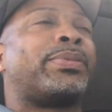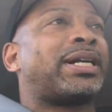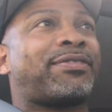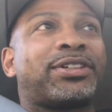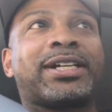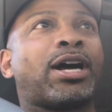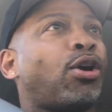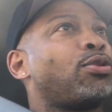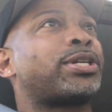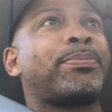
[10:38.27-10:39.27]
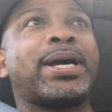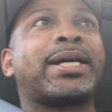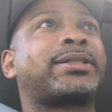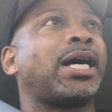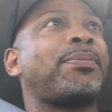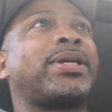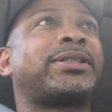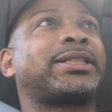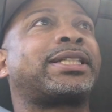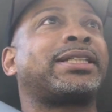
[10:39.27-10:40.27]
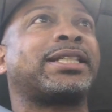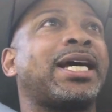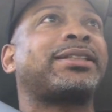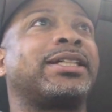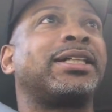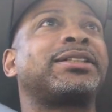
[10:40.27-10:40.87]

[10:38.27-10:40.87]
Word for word: but after it goes, it picks up, it just gets out there.